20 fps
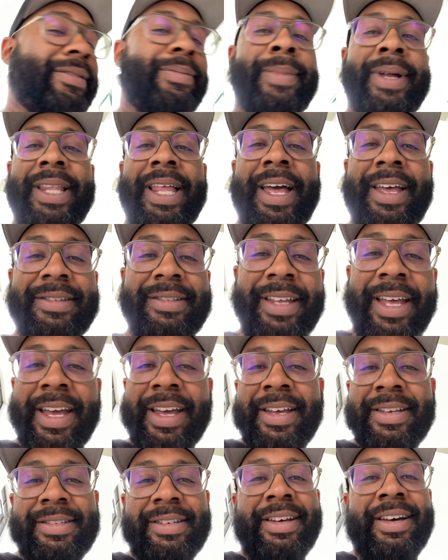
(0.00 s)
My last day
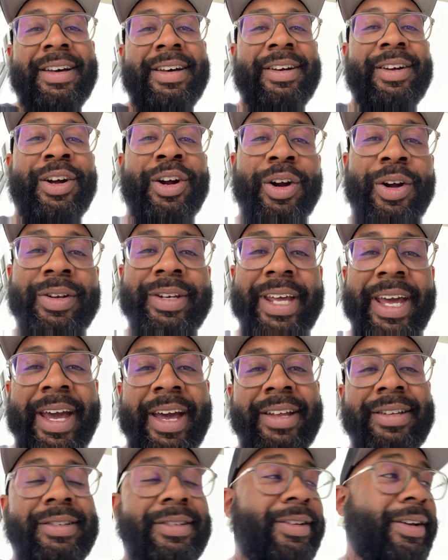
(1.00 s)
is a girl
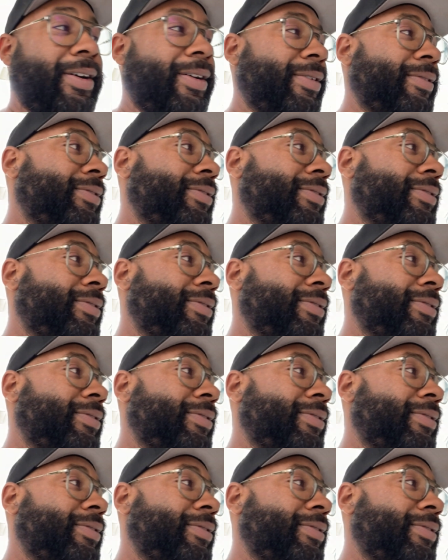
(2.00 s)
dad, so